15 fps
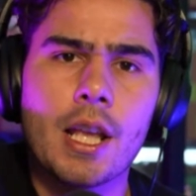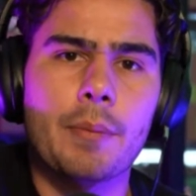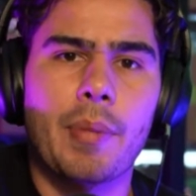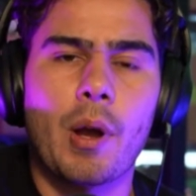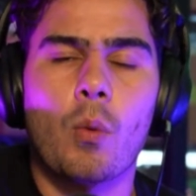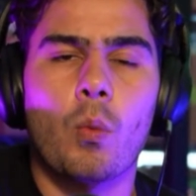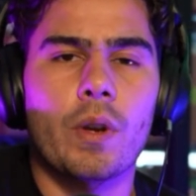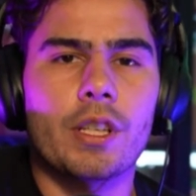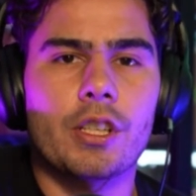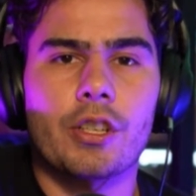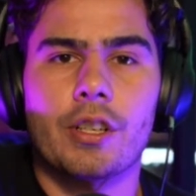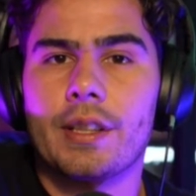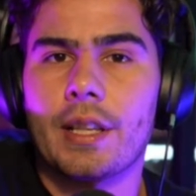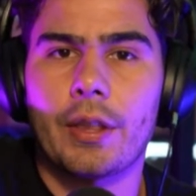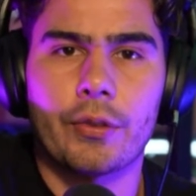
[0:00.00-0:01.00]
But when you're
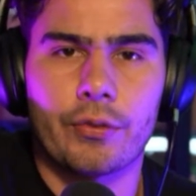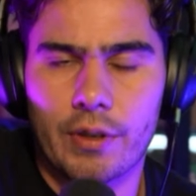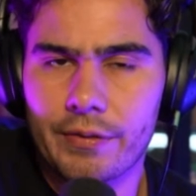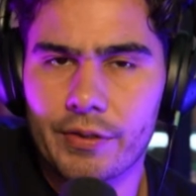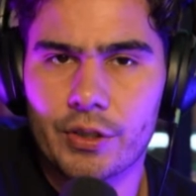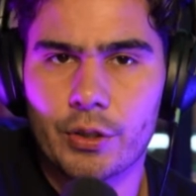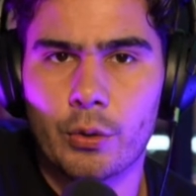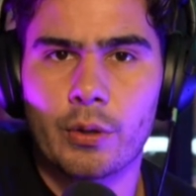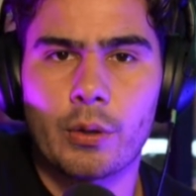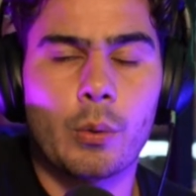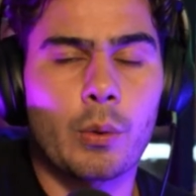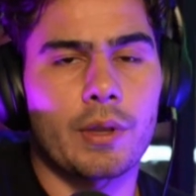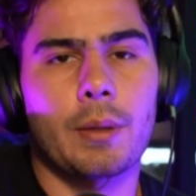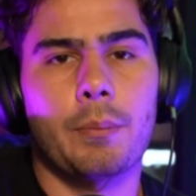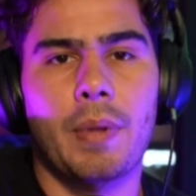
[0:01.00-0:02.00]
in the thrift store
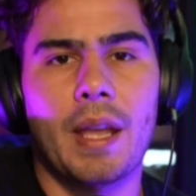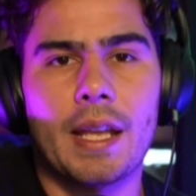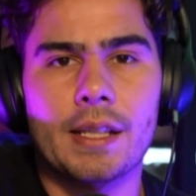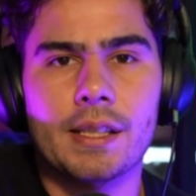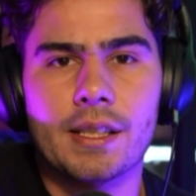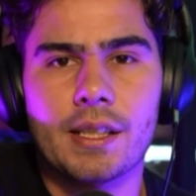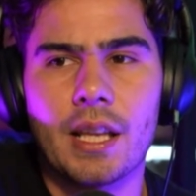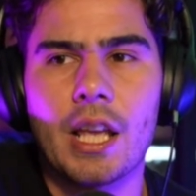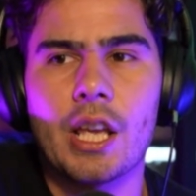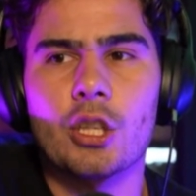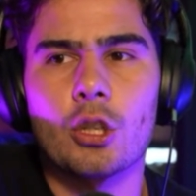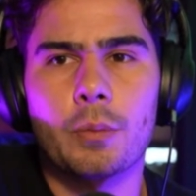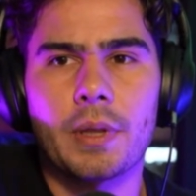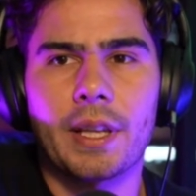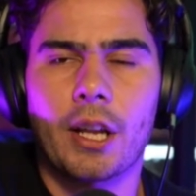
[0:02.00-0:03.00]
or the bins,
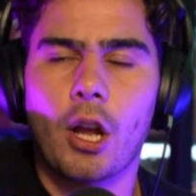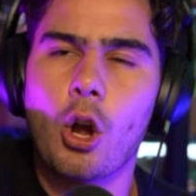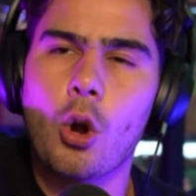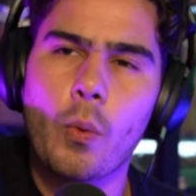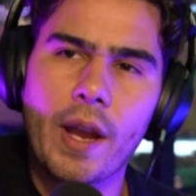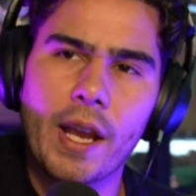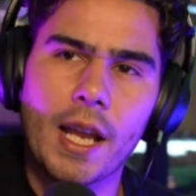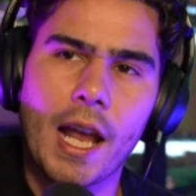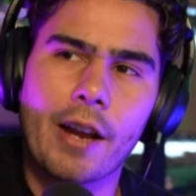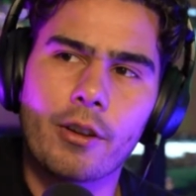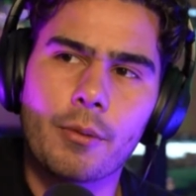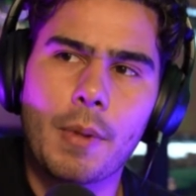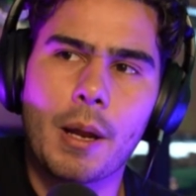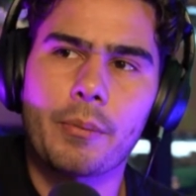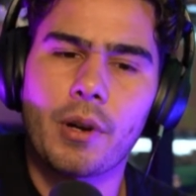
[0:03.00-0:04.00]
you'll be like, oh, wait, I
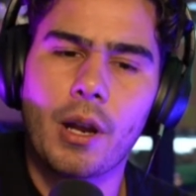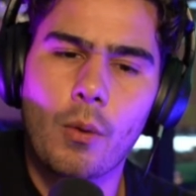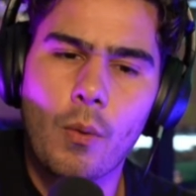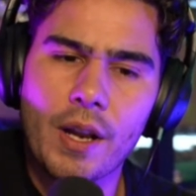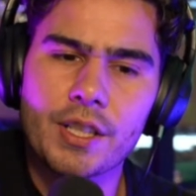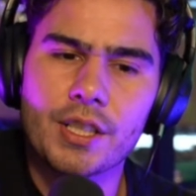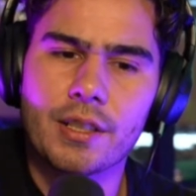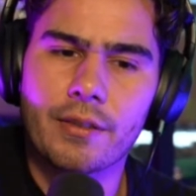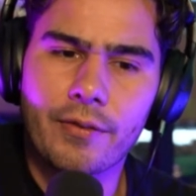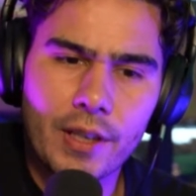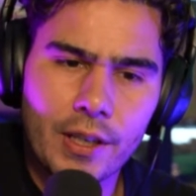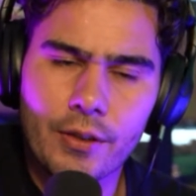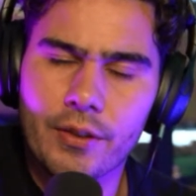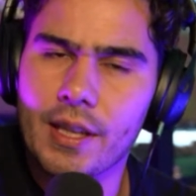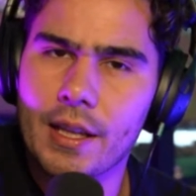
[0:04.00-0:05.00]
remember I watched a
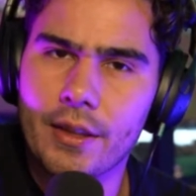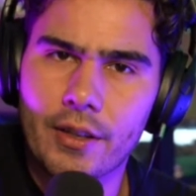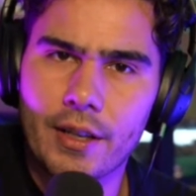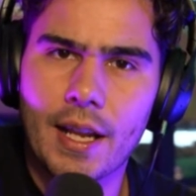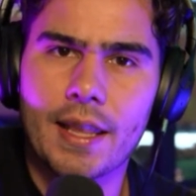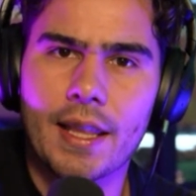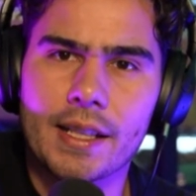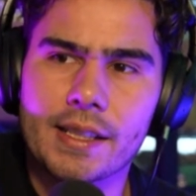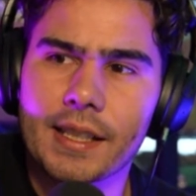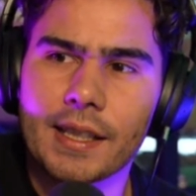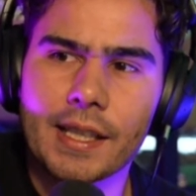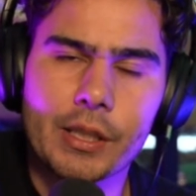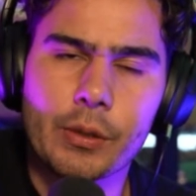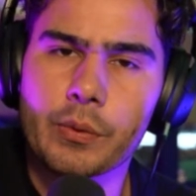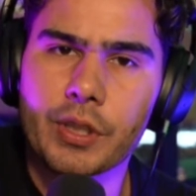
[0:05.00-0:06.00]
video the other day that said
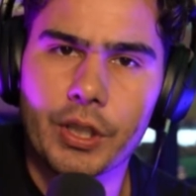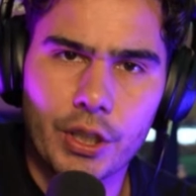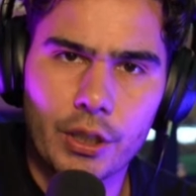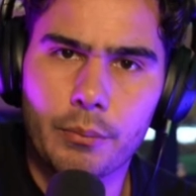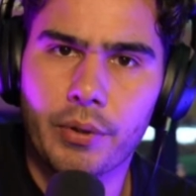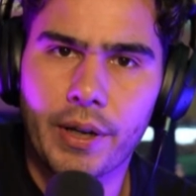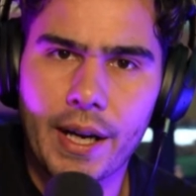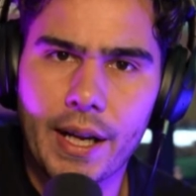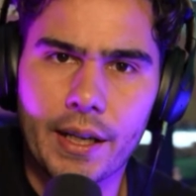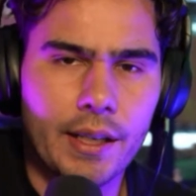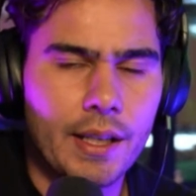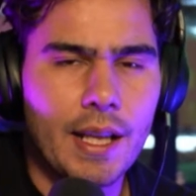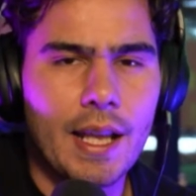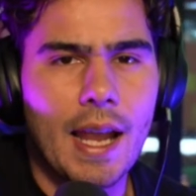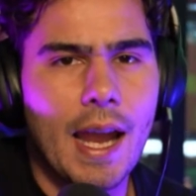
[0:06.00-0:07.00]
this was a good brand.
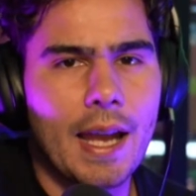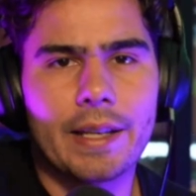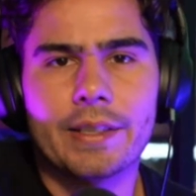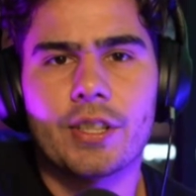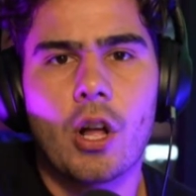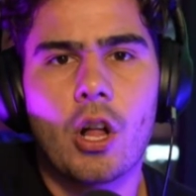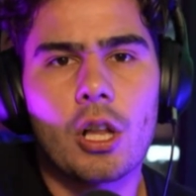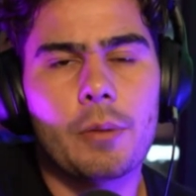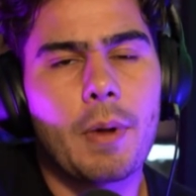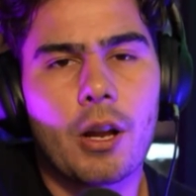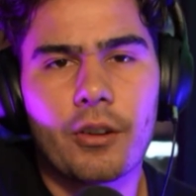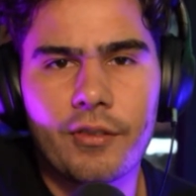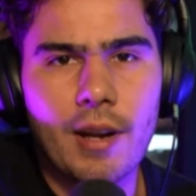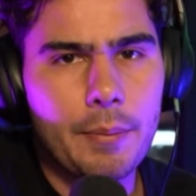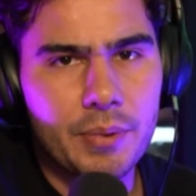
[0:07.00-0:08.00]
And it's all about
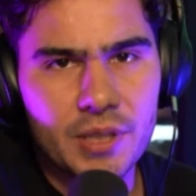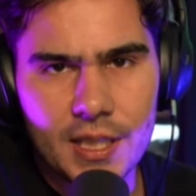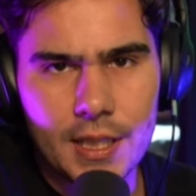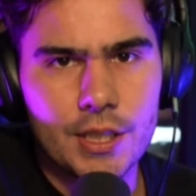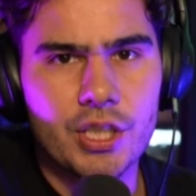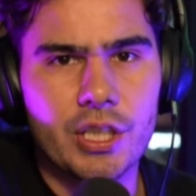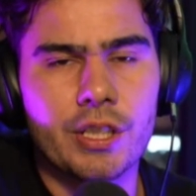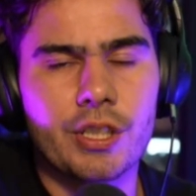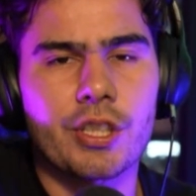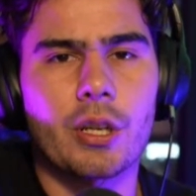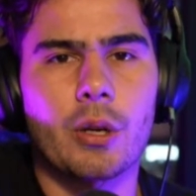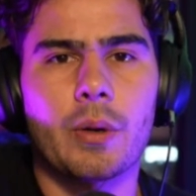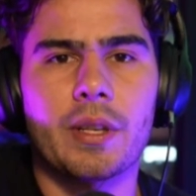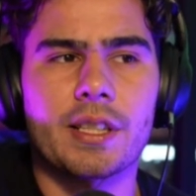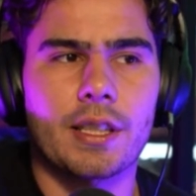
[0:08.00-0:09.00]
repetition.
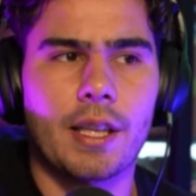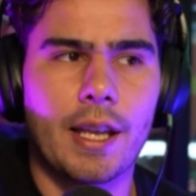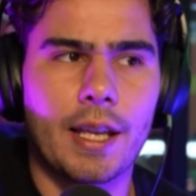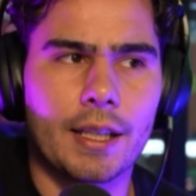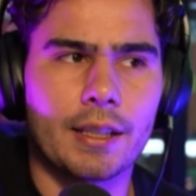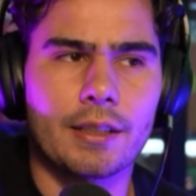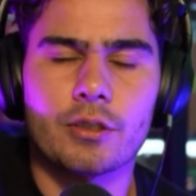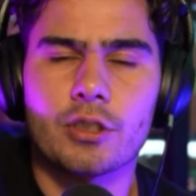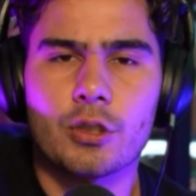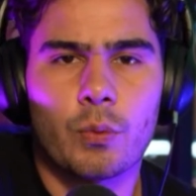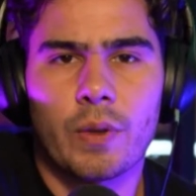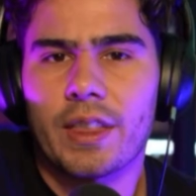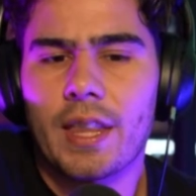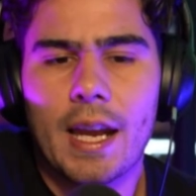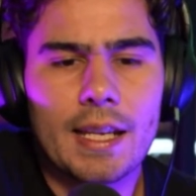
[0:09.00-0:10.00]
So it's like
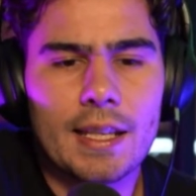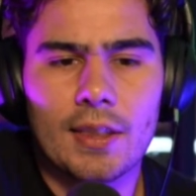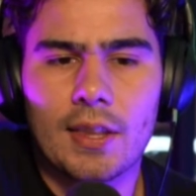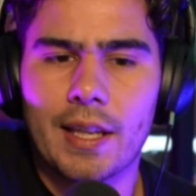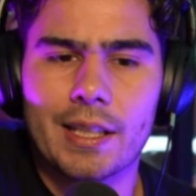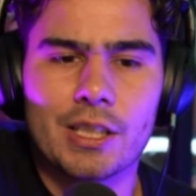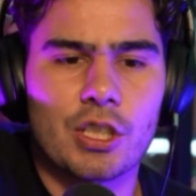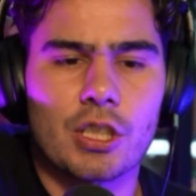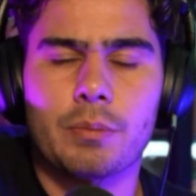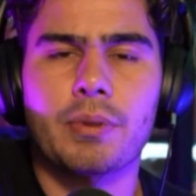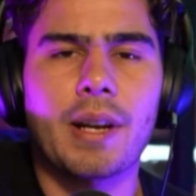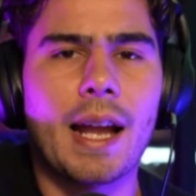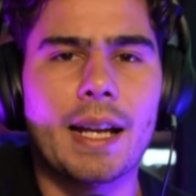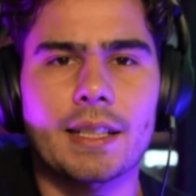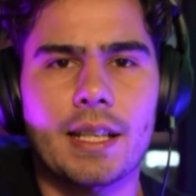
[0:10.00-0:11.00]
with anything, it's just
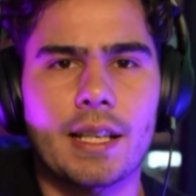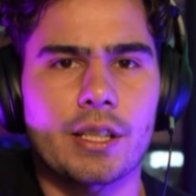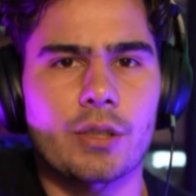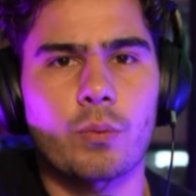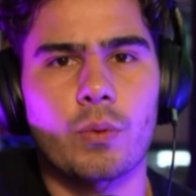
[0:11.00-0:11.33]
practice.